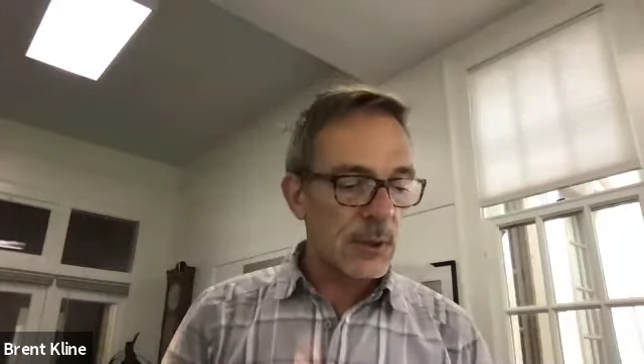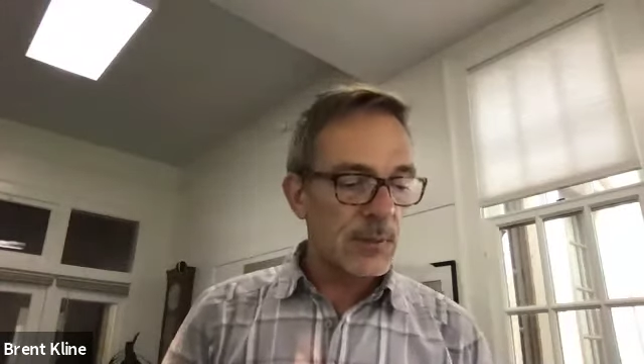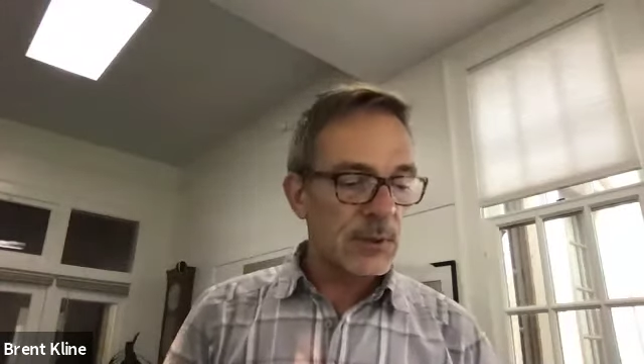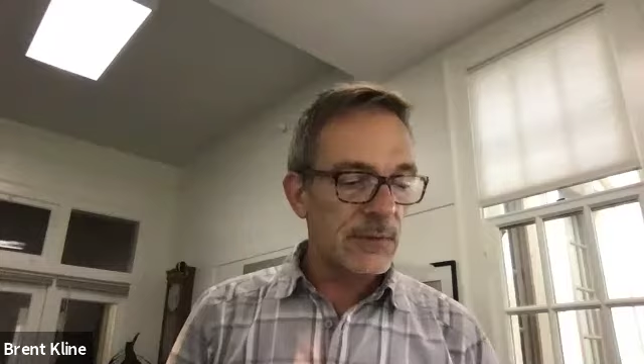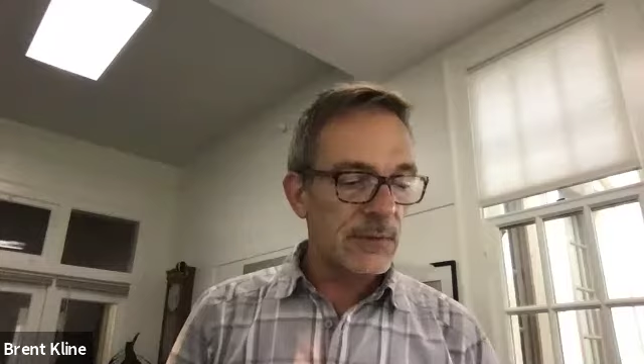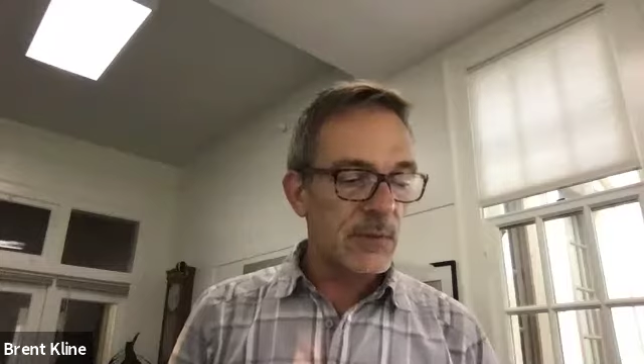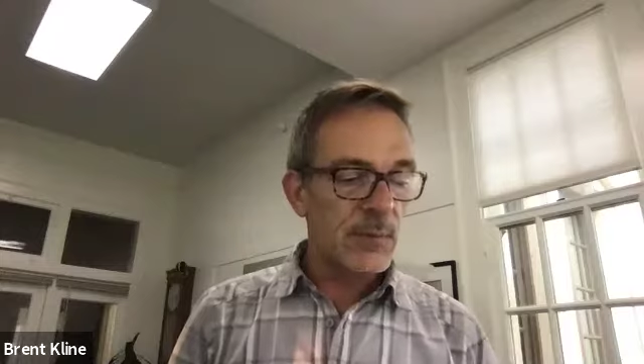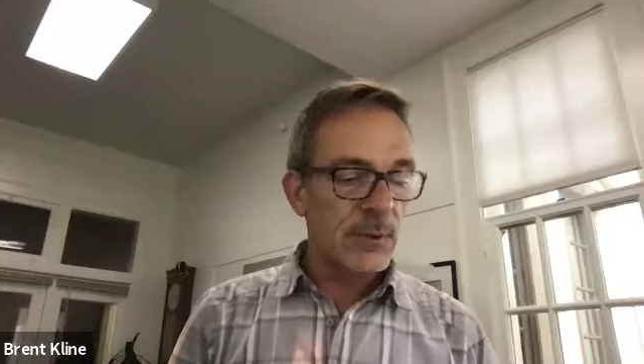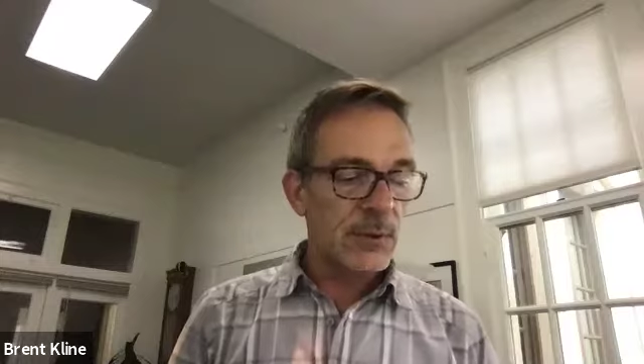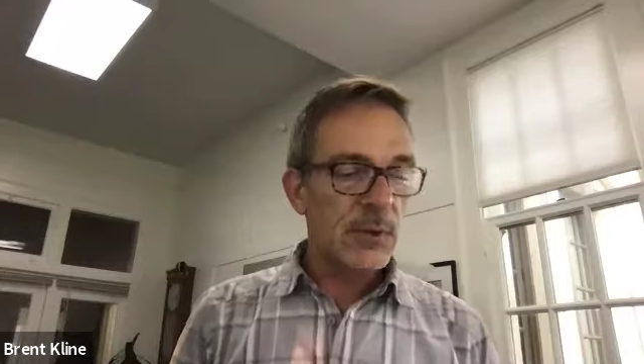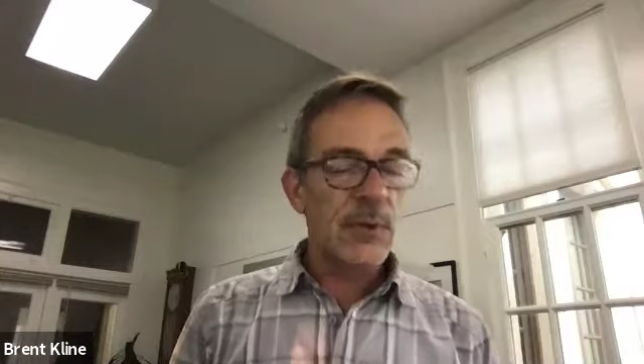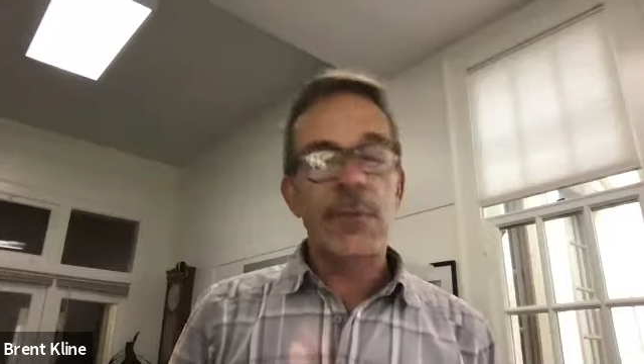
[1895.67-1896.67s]
I believe in
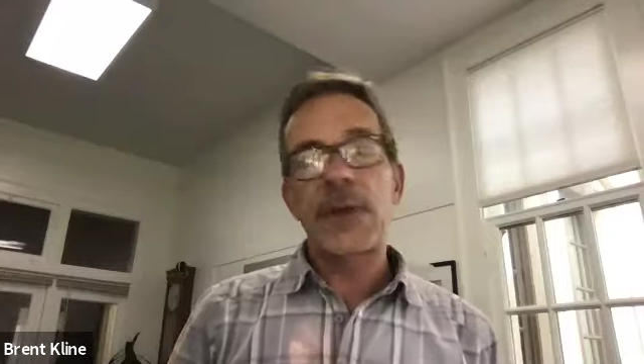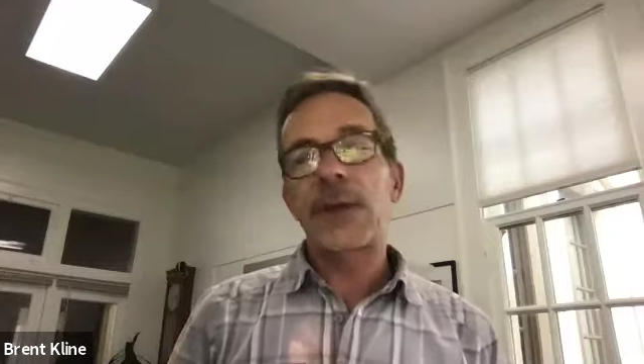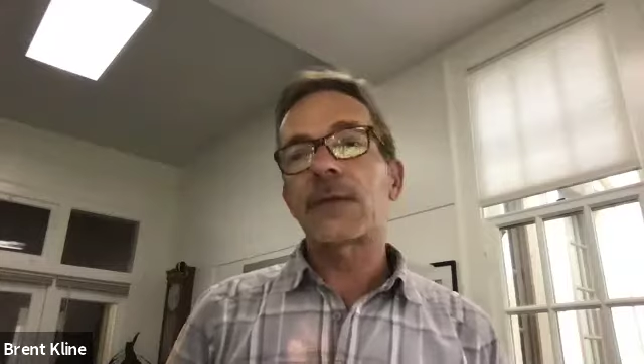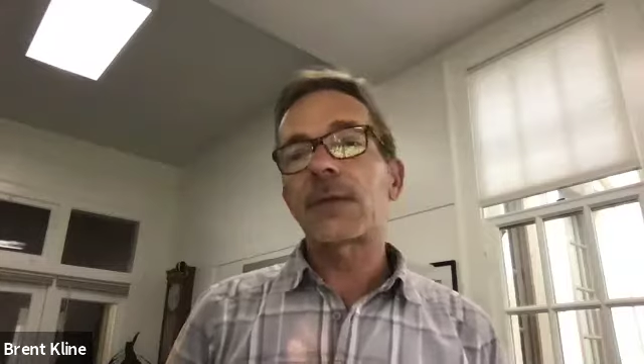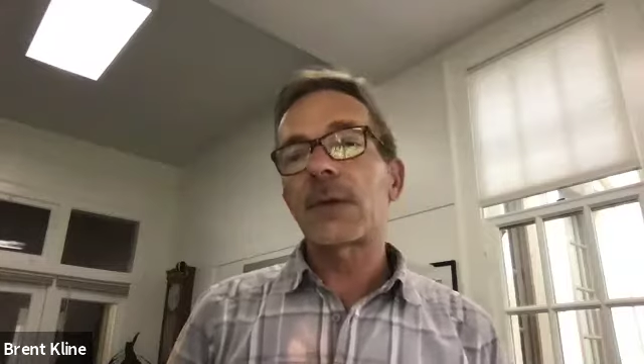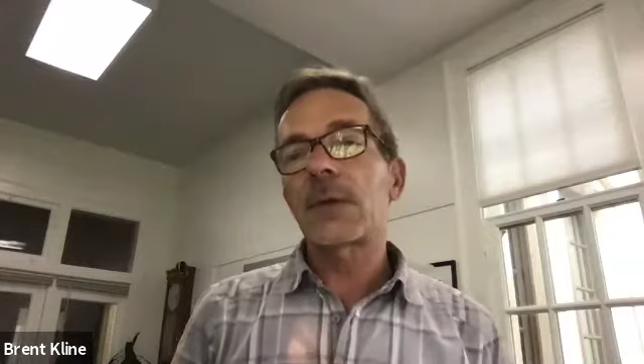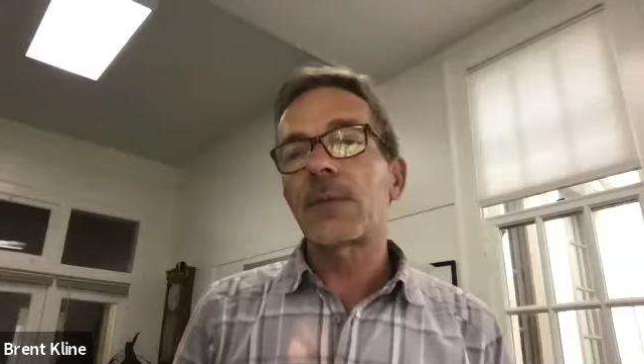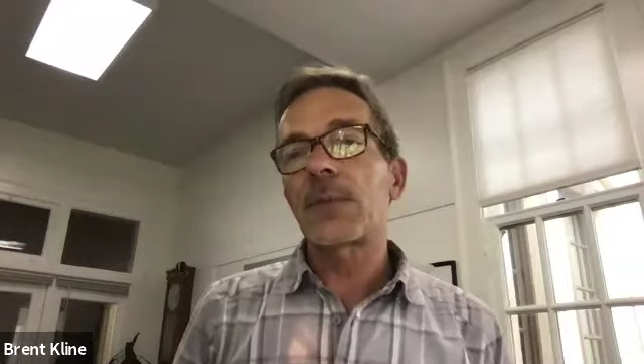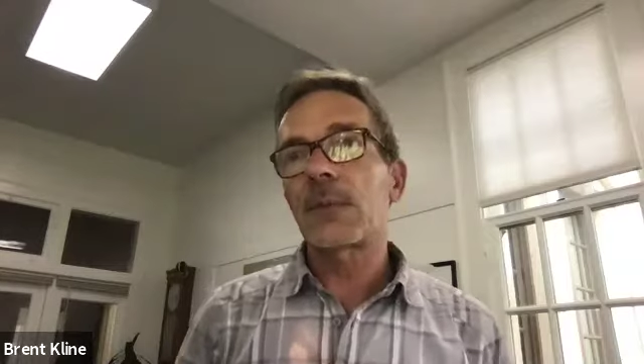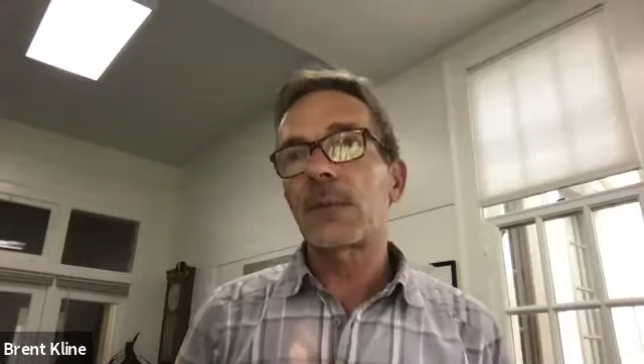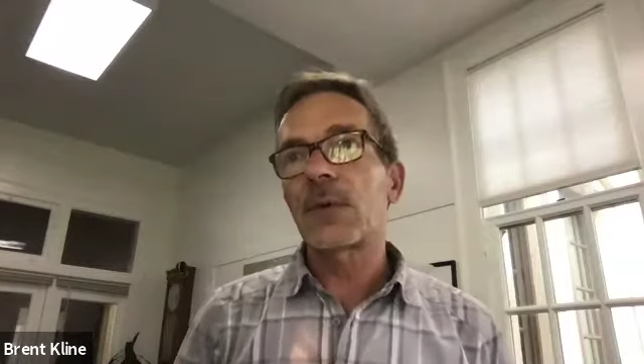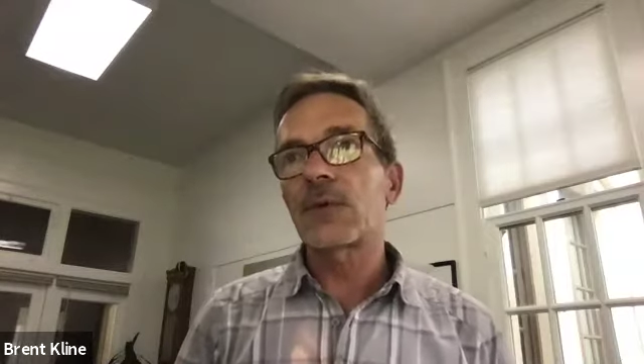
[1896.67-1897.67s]
building capacity,
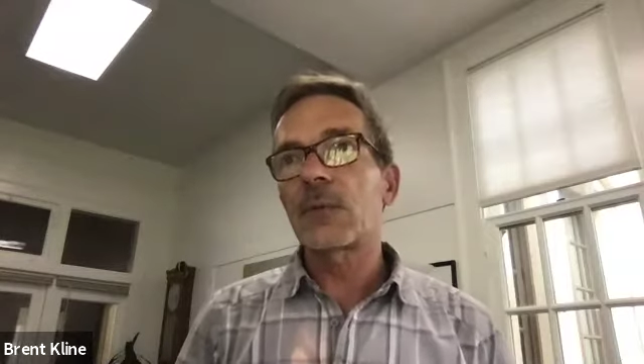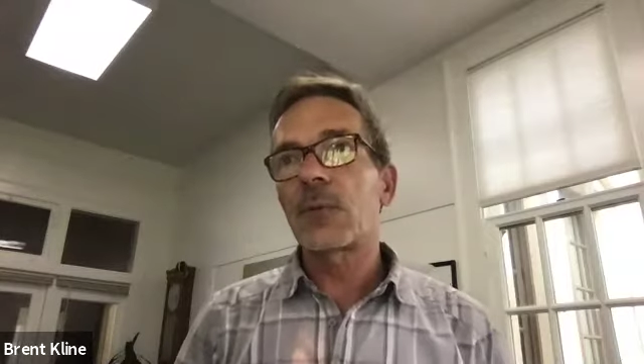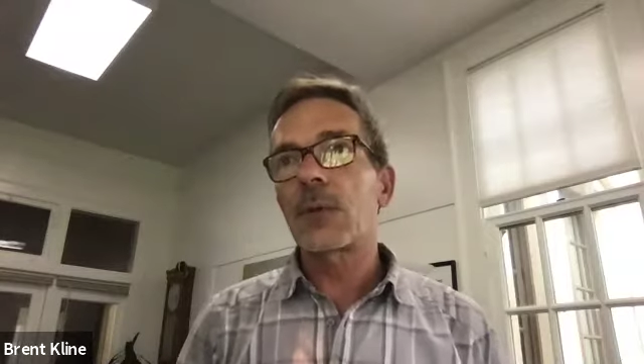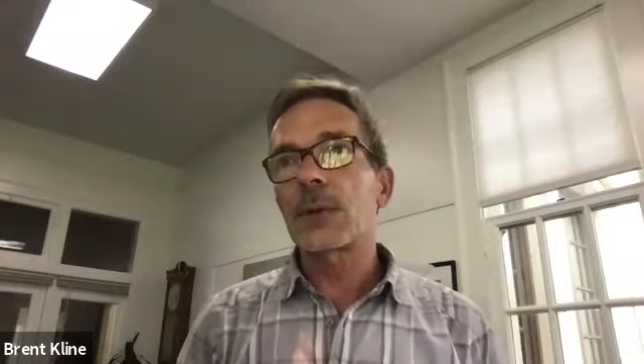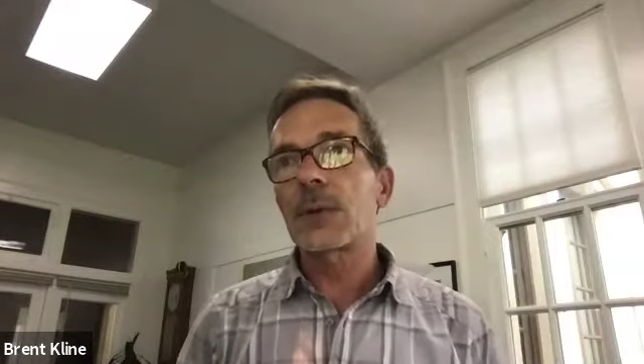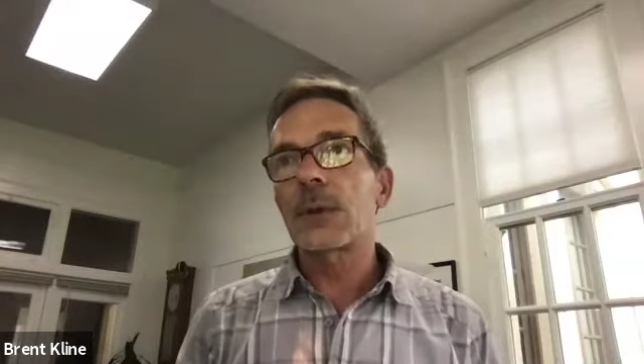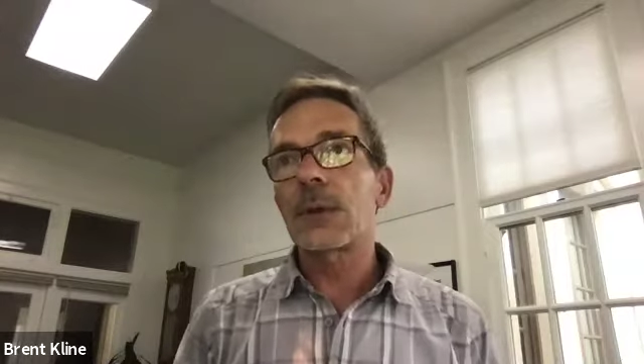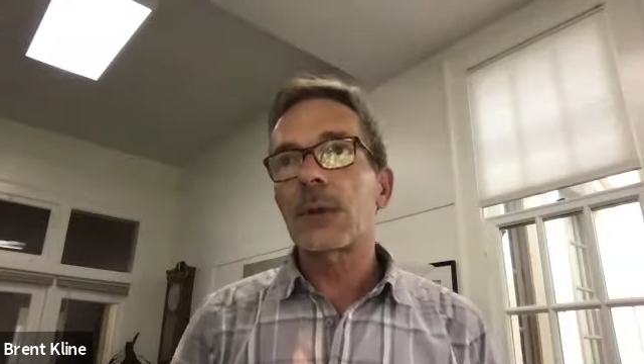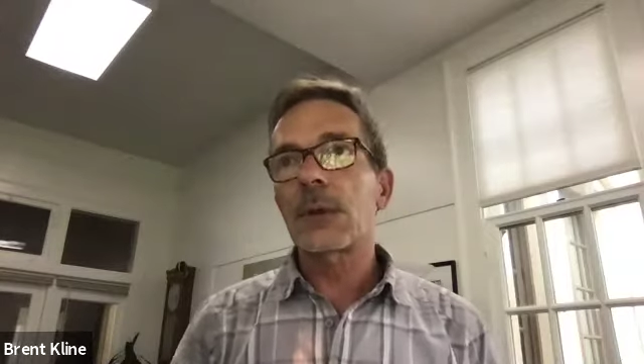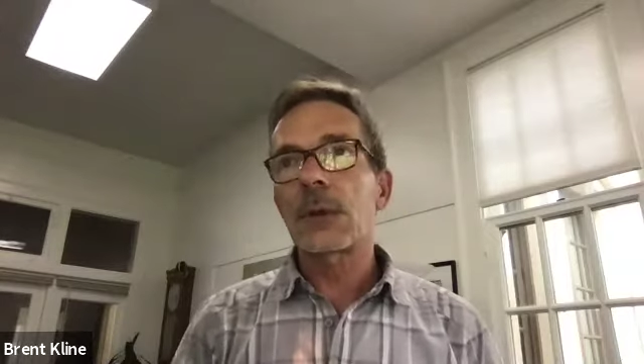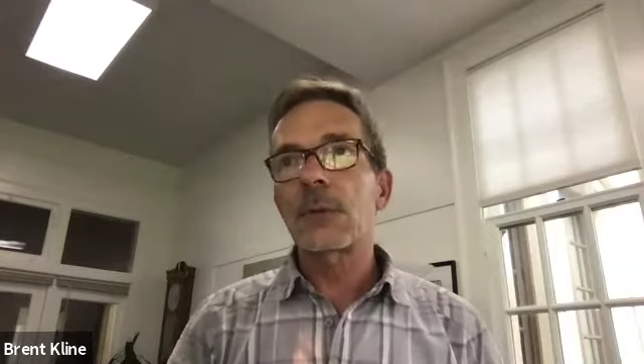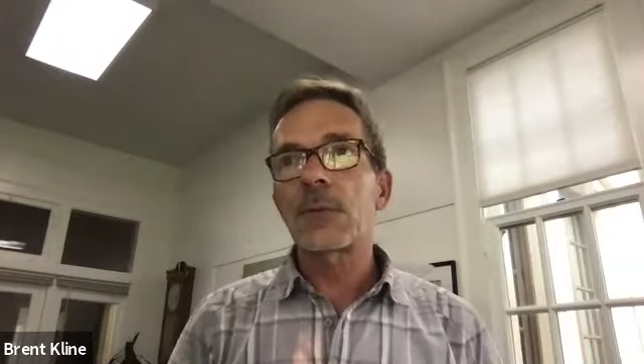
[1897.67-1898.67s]
but most importantly,
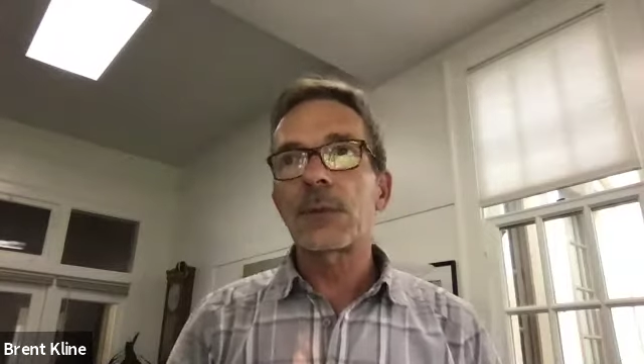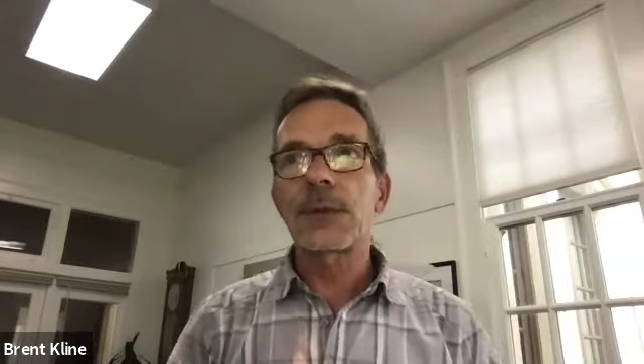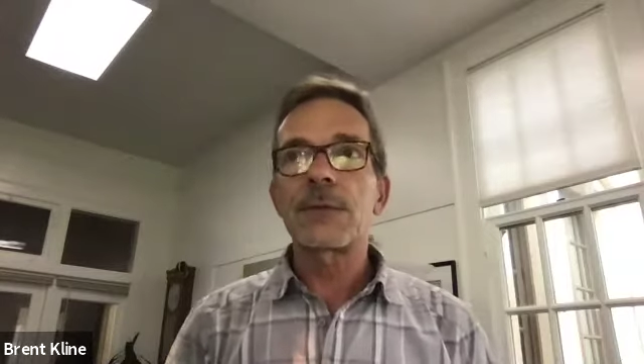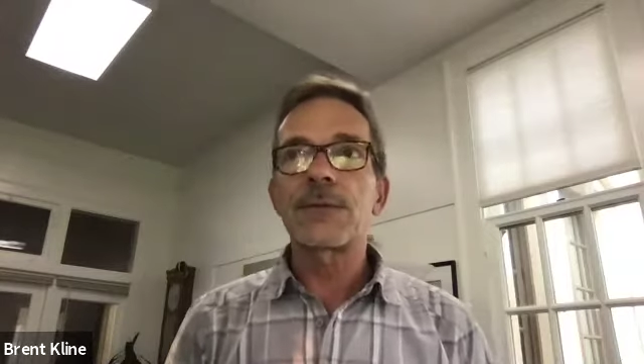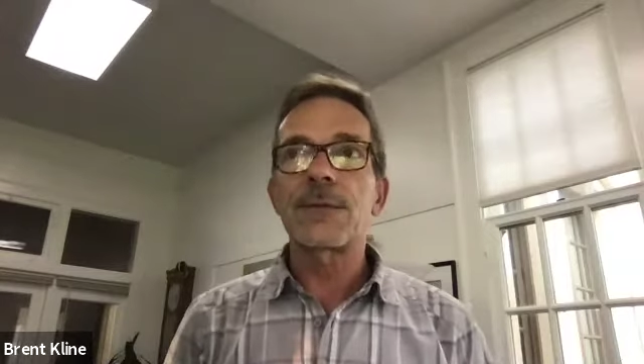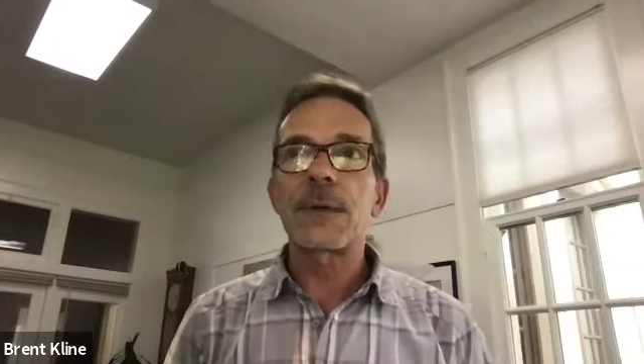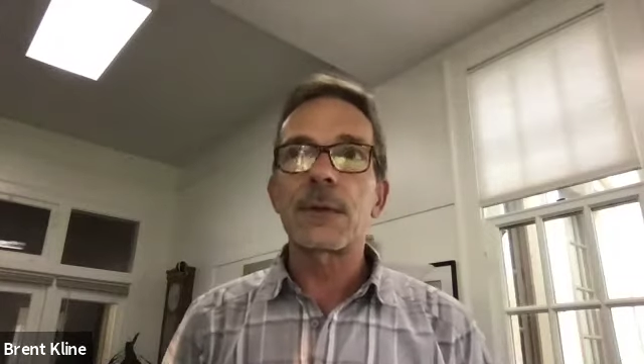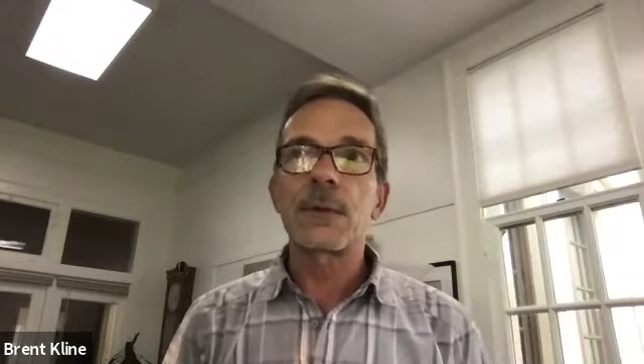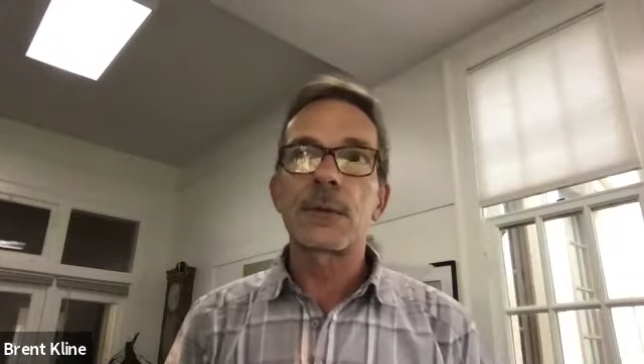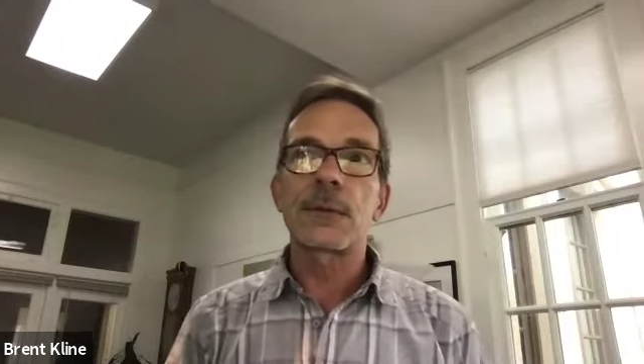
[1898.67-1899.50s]
I believe that